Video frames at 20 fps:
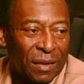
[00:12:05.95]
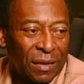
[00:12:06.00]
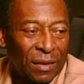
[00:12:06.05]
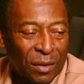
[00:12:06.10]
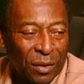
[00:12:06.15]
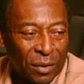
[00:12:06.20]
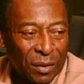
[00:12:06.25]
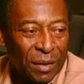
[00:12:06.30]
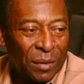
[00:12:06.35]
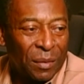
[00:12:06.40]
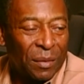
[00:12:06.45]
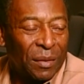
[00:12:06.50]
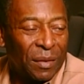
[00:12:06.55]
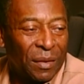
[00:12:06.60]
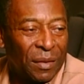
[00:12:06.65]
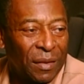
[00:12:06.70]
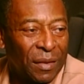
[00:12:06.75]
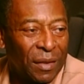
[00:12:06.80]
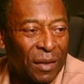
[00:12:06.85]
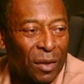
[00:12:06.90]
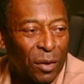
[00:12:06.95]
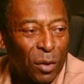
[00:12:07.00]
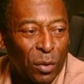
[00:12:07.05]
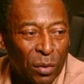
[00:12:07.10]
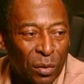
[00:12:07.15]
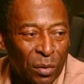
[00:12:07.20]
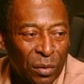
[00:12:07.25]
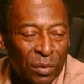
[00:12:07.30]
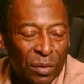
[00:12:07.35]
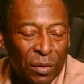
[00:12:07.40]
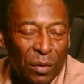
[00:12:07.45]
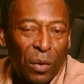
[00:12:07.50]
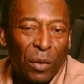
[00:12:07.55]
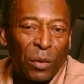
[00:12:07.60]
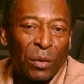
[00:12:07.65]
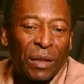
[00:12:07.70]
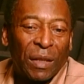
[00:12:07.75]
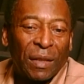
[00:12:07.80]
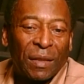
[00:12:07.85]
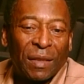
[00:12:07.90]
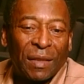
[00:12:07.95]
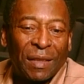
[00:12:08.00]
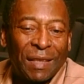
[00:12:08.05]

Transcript: you know, the, the, crew, all the